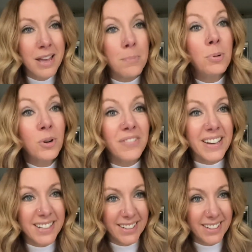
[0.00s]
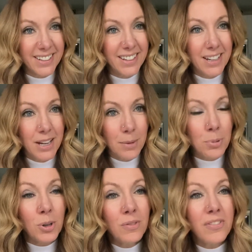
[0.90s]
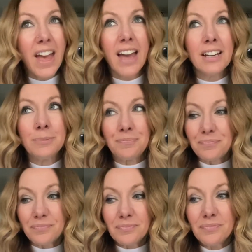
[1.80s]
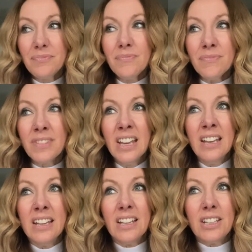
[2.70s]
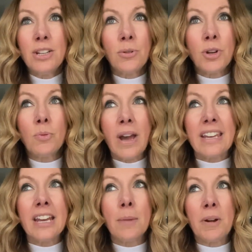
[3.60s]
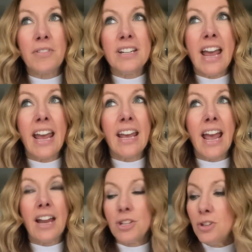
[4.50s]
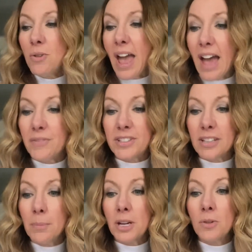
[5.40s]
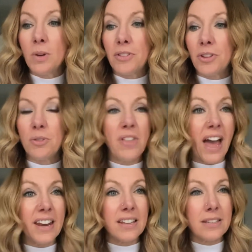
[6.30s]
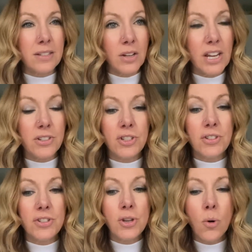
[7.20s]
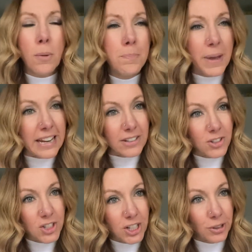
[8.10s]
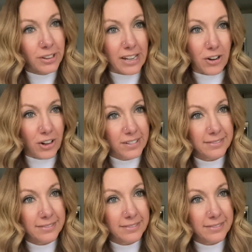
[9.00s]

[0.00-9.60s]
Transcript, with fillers: Prove it. Prove that you know, you're waking up every day and you have somebody with you that is, is your biggest cheerleader.